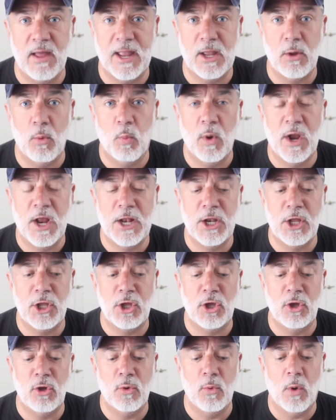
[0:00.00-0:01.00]
Like, when
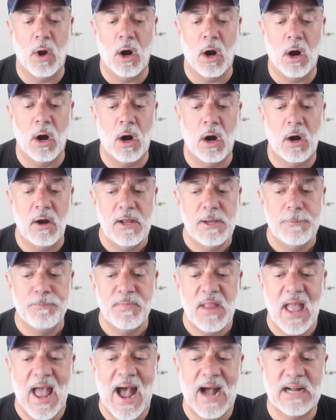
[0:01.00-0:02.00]
you are
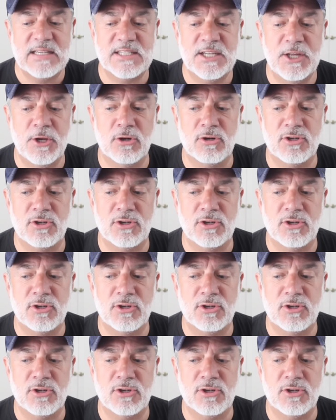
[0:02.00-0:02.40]
asking